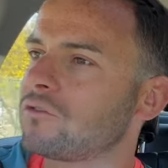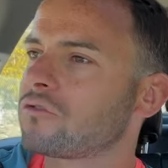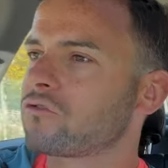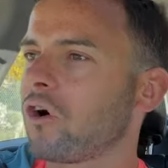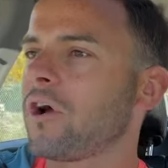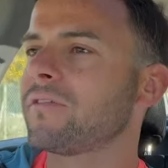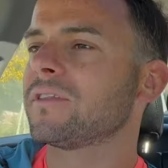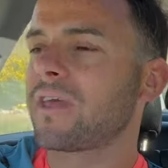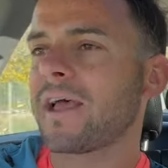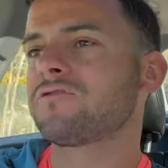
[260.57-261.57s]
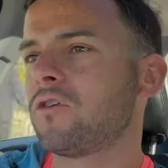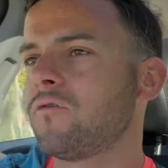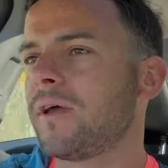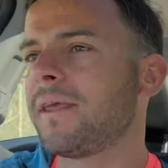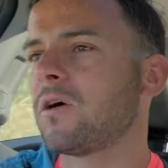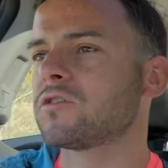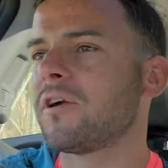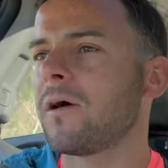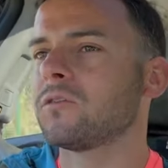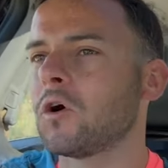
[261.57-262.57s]
driving test route videos
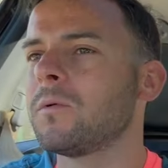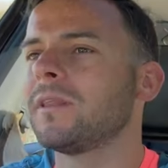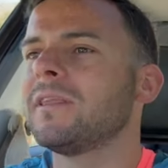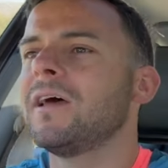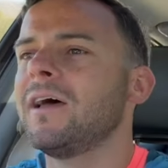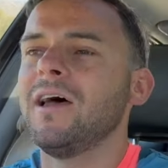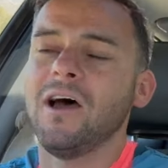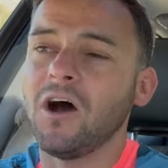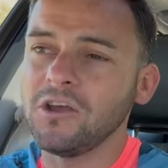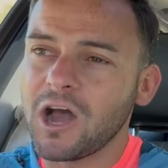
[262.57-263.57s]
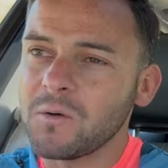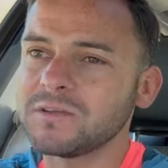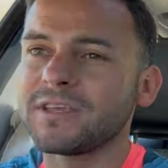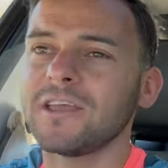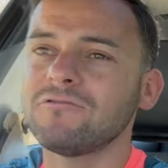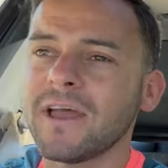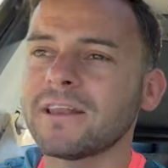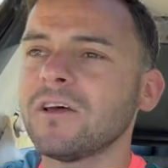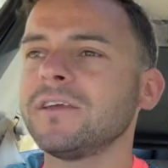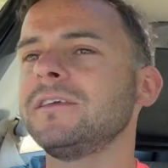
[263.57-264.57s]
around Dublin, I always say red
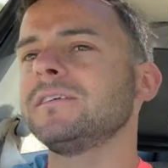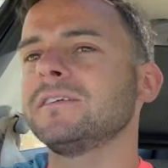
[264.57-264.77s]
light,